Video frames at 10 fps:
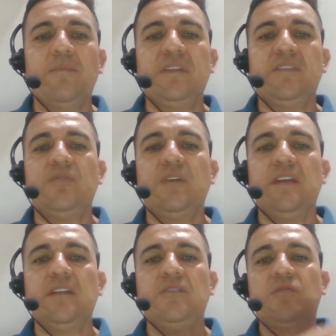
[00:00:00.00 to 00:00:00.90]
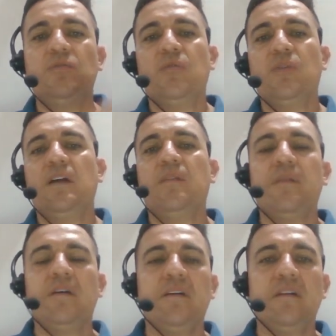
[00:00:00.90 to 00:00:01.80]
between
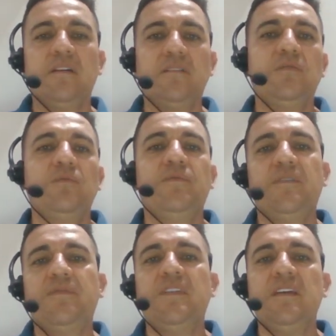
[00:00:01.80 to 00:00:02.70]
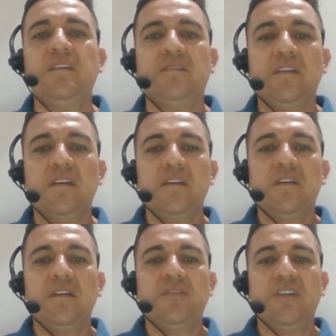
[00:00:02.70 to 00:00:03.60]
12 to 15
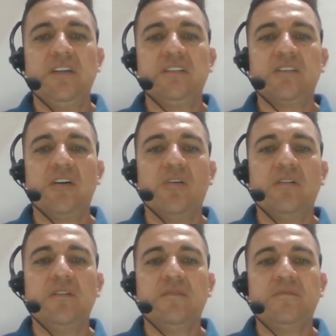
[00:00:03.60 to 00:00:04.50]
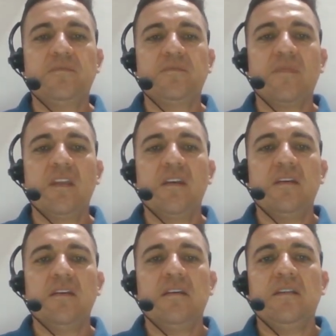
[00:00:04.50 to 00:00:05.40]
years old.
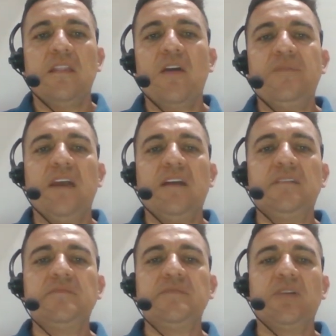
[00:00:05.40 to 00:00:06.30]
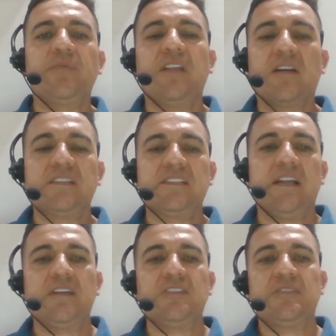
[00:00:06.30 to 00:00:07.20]
The objectives of the
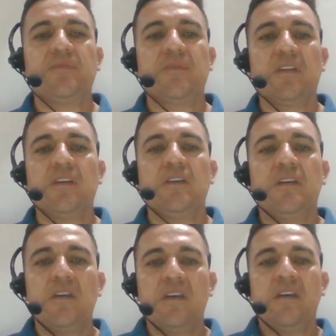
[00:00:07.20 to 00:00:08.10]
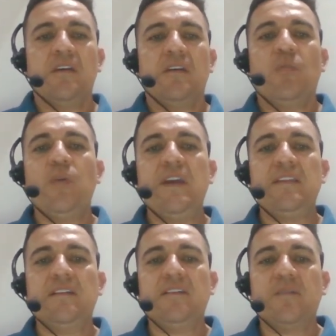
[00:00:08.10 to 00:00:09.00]
research We
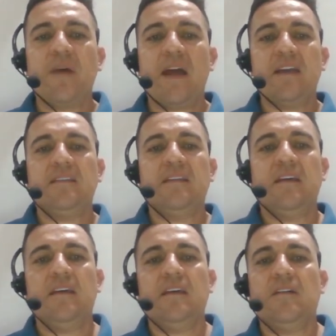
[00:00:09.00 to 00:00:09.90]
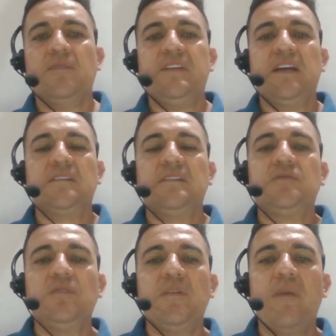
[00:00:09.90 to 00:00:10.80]
determined the objectives
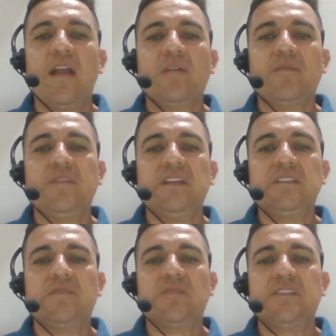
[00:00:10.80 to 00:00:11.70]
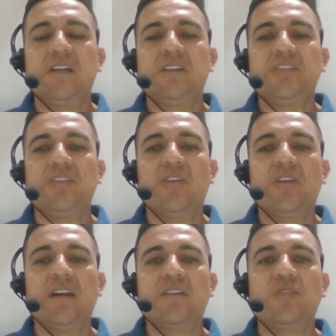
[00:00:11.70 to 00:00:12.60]
to develop this research in
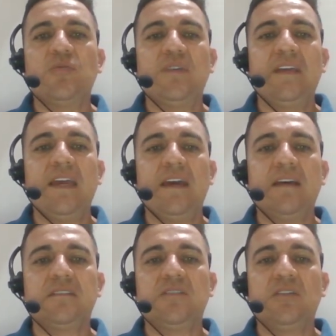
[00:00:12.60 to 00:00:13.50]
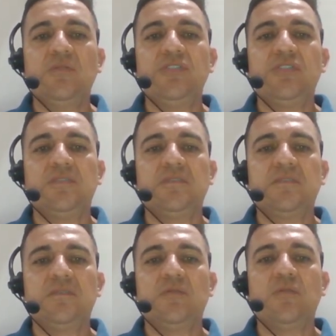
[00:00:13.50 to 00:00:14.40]
order to get
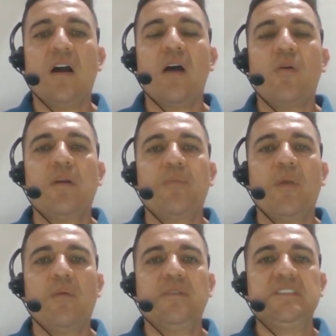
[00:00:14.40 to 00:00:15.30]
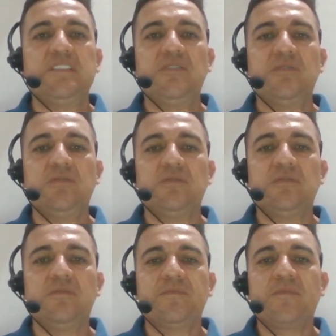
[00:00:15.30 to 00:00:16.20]
solutions to our problem
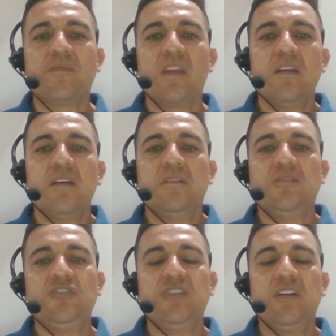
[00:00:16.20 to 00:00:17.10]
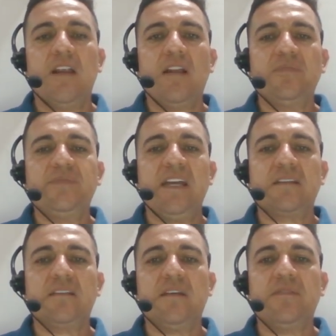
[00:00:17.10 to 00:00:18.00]
issues. The general
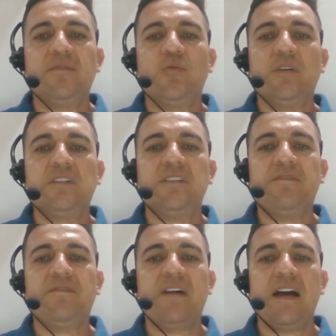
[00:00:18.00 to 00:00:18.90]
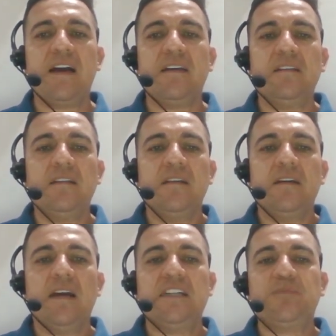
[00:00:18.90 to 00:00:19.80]
objective was defined
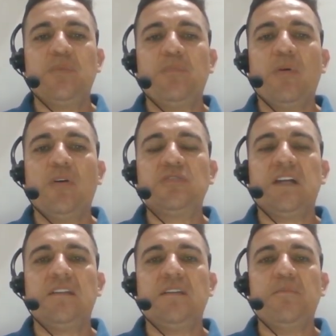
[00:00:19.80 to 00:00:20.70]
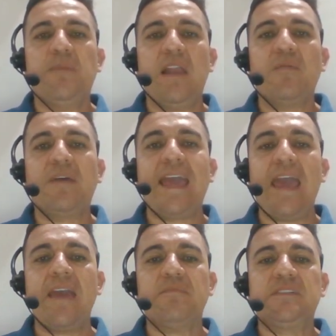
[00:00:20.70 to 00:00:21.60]
as propose and develop
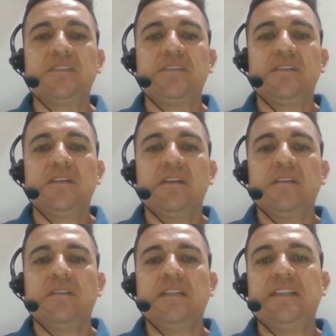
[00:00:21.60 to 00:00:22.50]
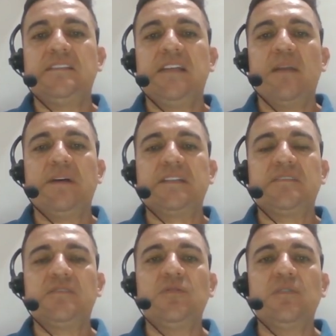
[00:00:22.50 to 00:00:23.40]
games that serve
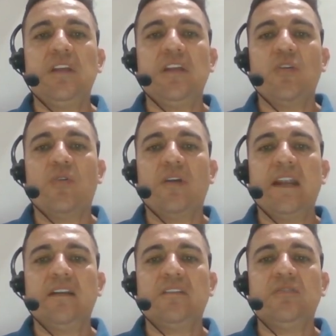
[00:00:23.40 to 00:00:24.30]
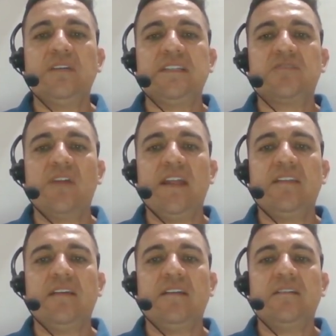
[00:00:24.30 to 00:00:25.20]
as tools in order to
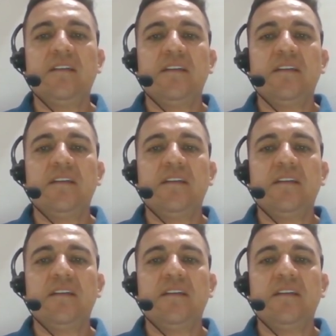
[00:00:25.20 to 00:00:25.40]
strengthen